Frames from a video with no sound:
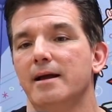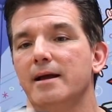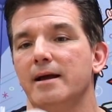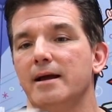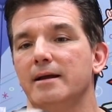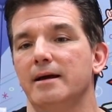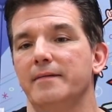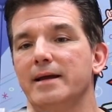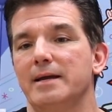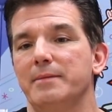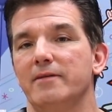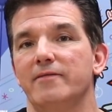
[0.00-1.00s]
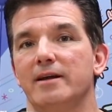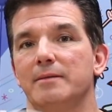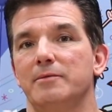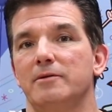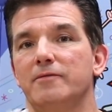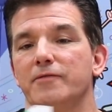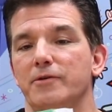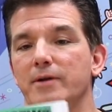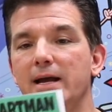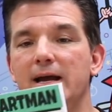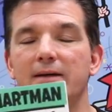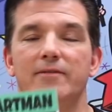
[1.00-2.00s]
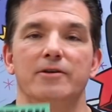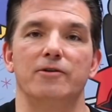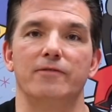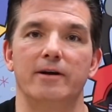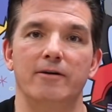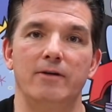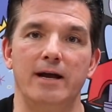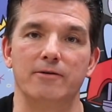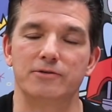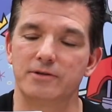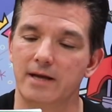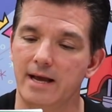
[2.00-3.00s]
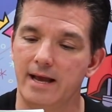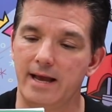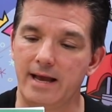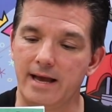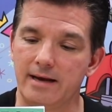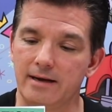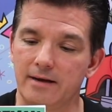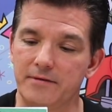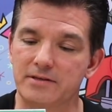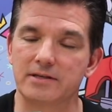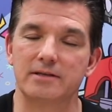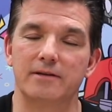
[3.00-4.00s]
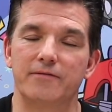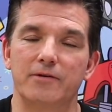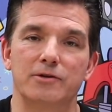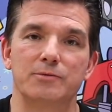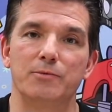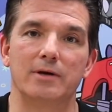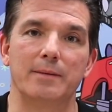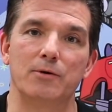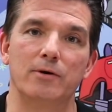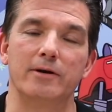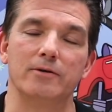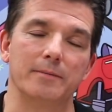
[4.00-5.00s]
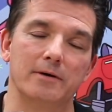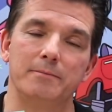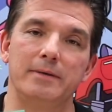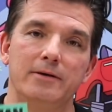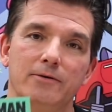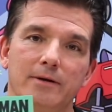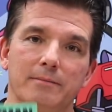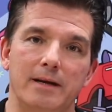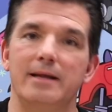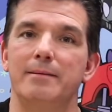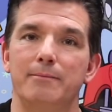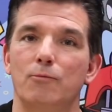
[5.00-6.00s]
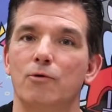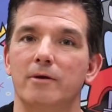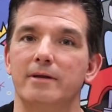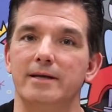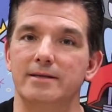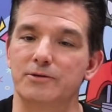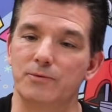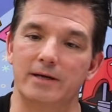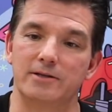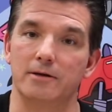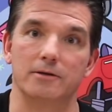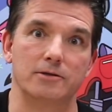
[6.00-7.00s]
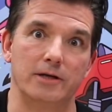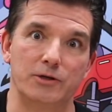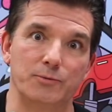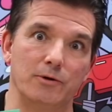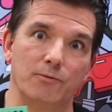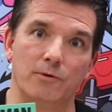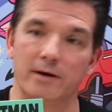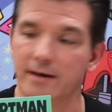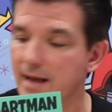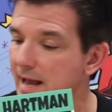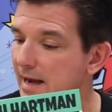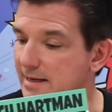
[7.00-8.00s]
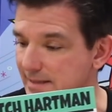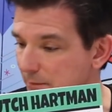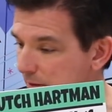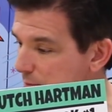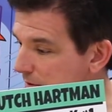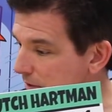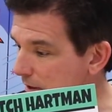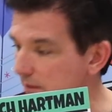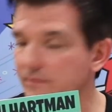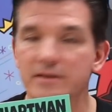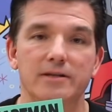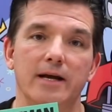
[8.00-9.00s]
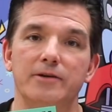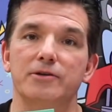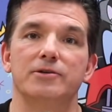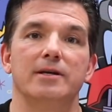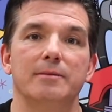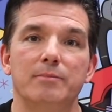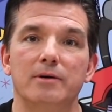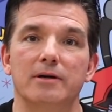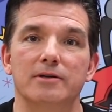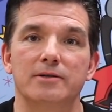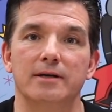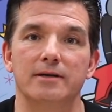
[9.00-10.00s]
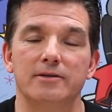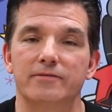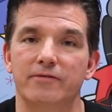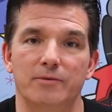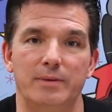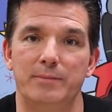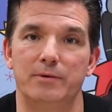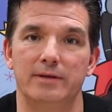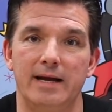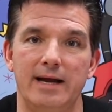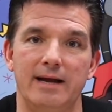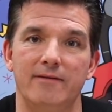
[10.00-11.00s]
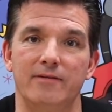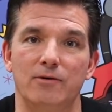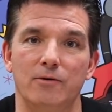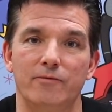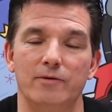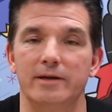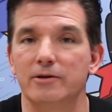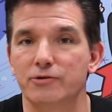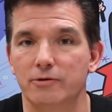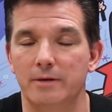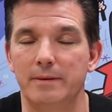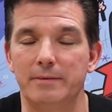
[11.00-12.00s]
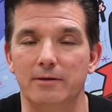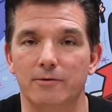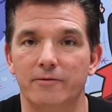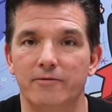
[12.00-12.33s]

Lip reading: And they can be available for you to have in your very own house. And this isn't the first book I'm going to do. I'm going to be doing many more of these. That's why it's called Sketchbook 1. Because I want to put all of these sketches in books, and it's for people to have and hopefully enjoy, maybe learn